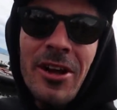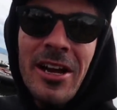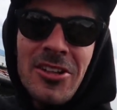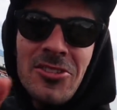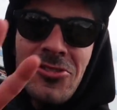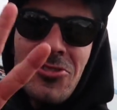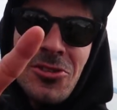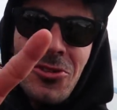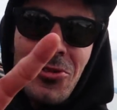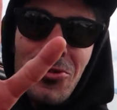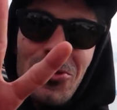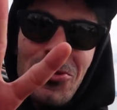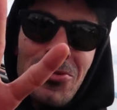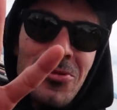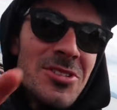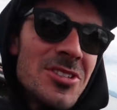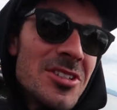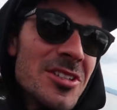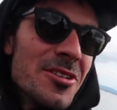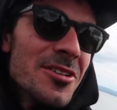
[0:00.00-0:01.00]
round
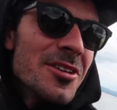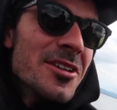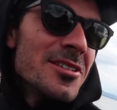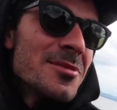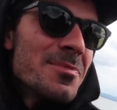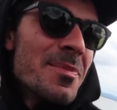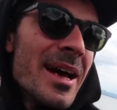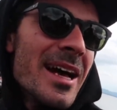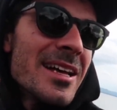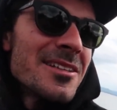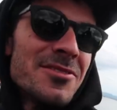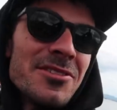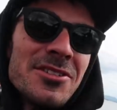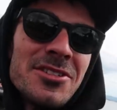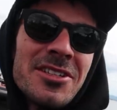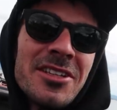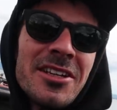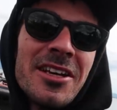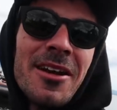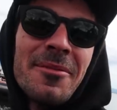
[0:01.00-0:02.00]
two, serious bass
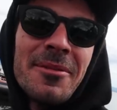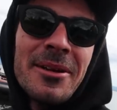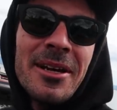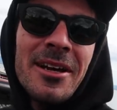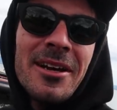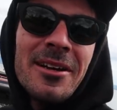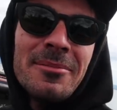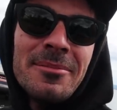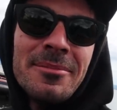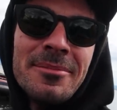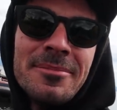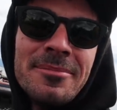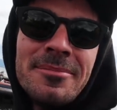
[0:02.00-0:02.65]
fishing coming up.